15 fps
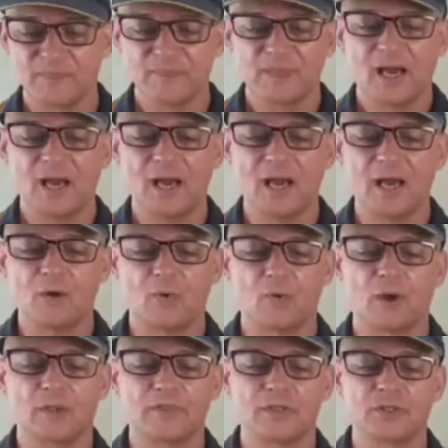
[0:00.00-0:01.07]

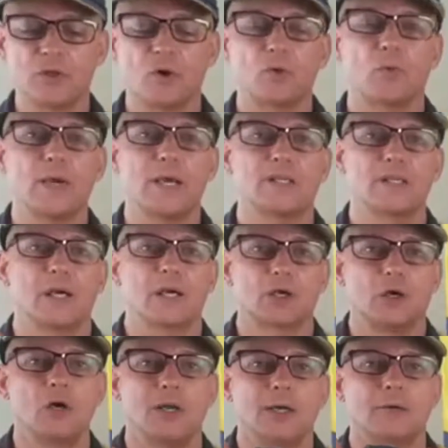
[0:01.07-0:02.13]
the dog wears a
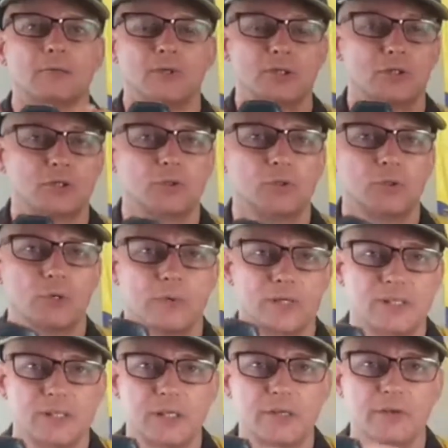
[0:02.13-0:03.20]
collar, which is called a
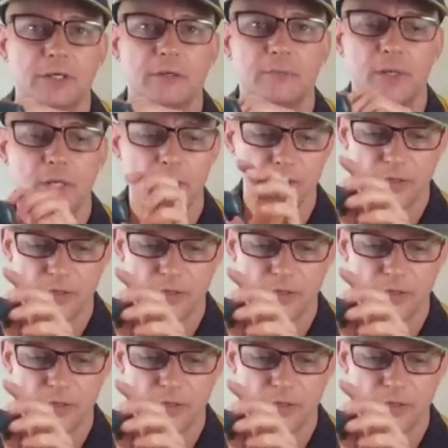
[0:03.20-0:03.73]
receiver. The